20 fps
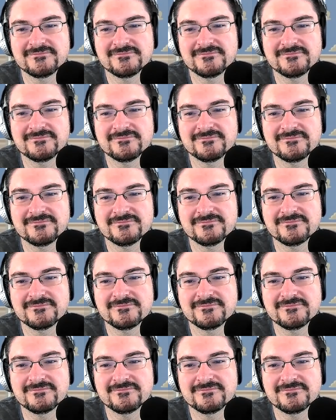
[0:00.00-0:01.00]

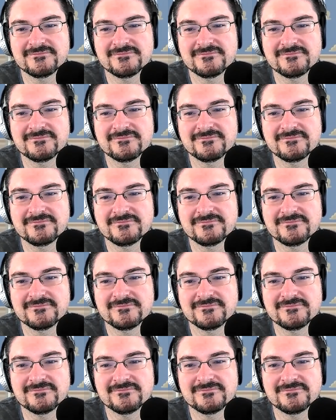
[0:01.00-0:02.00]

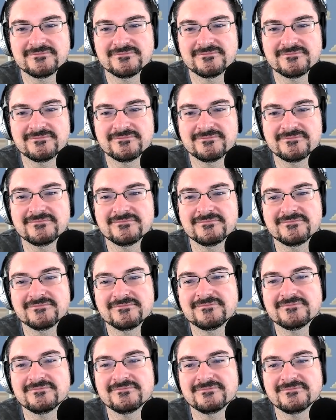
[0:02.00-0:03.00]

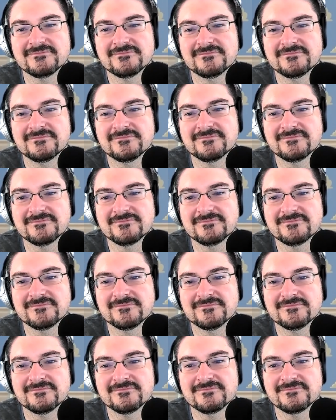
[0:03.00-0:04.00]

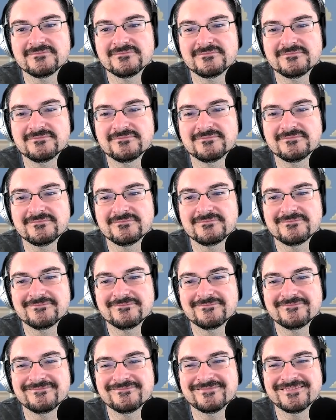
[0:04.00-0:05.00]

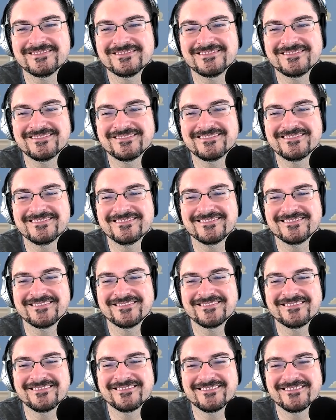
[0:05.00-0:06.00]

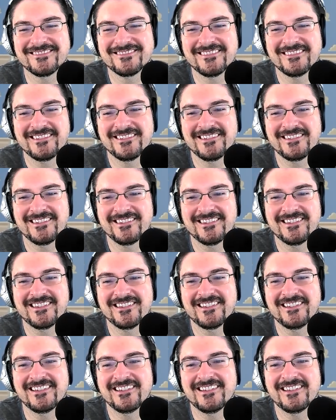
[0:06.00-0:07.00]

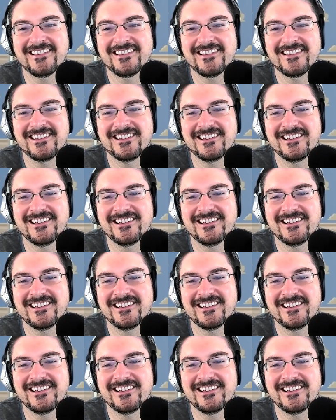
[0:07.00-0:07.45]
(not speaking)